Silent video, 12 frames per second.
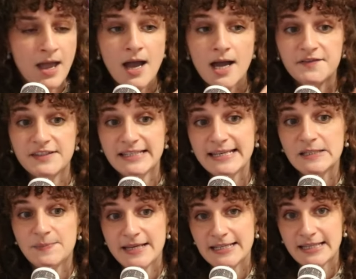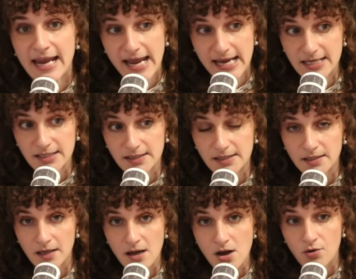of C's, B's, and A's,
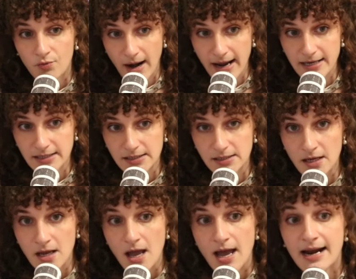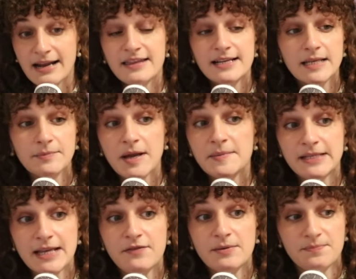right? And I think sometimes
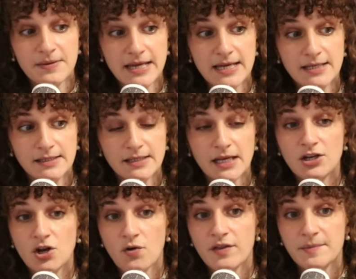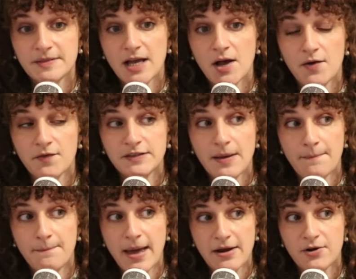even B's can know themselves
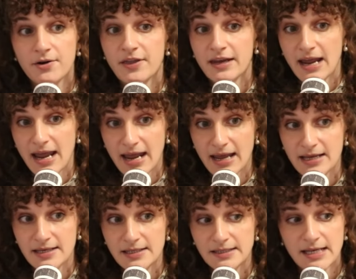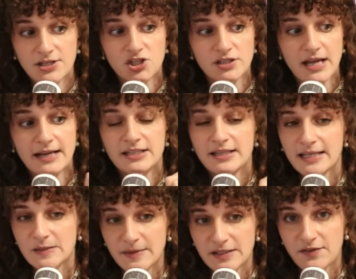better than A's. It's just I did that
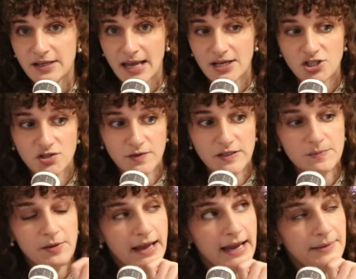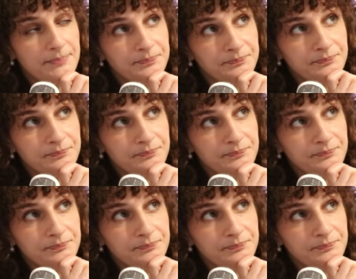specification to explain